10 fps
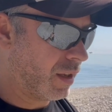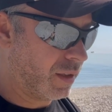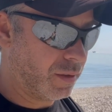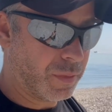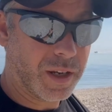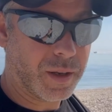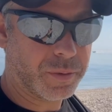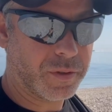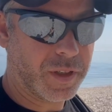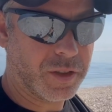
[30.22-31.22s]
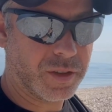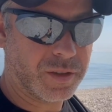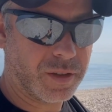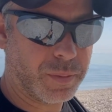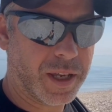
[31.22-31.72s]
in my observations
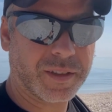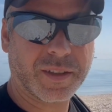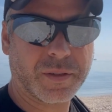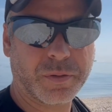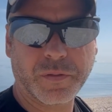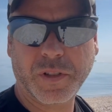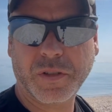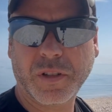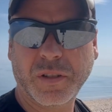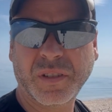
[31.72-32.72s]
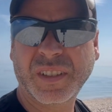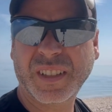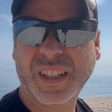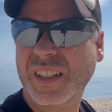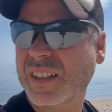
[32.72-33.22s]
in the past, that's proven true.
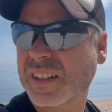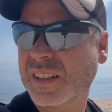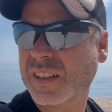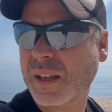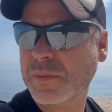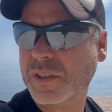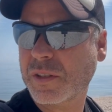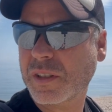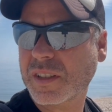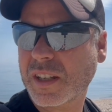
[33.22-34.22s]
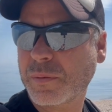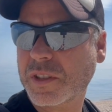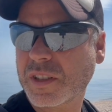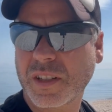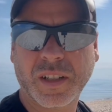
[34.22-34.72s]
And I'm just curious how
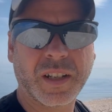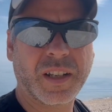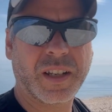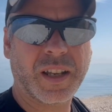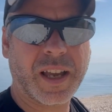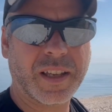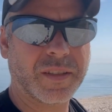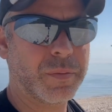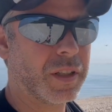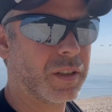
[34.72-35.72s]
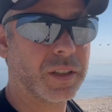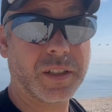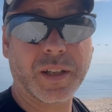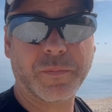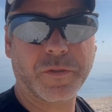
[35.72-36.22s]
much has been
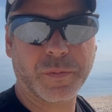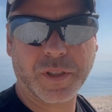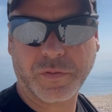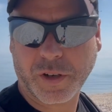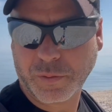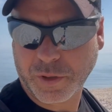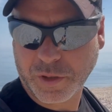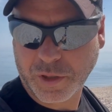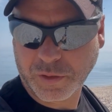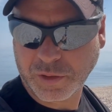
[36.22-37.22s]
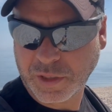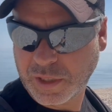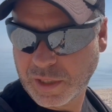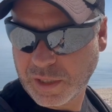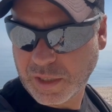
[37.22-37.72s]
cleaned up from this fireworks show,
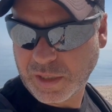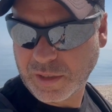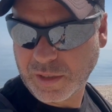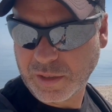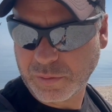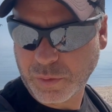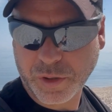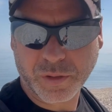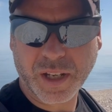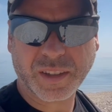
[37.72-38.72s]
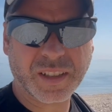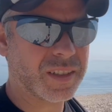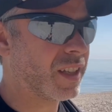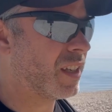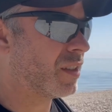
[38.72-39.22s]
and whether or not that's
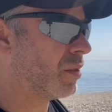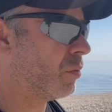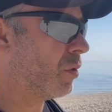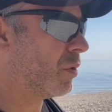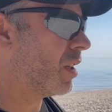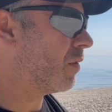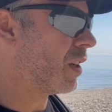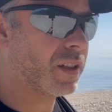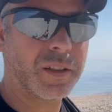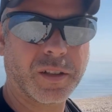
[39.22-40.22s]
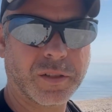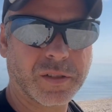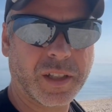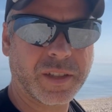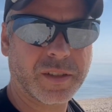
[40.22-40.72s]
the case, what we can find along
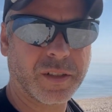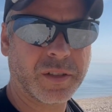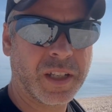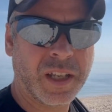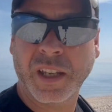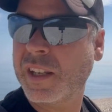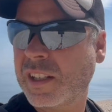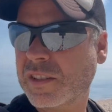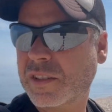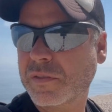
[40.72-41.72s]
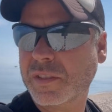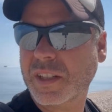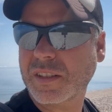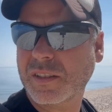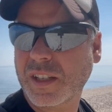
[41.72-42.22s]
those lines. So yeah, just go for a
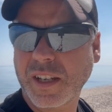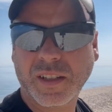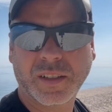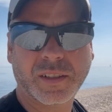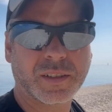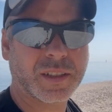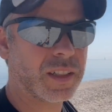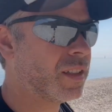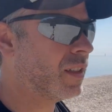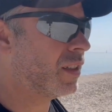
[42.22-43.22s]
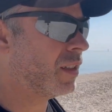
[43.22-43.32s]
nice little hike and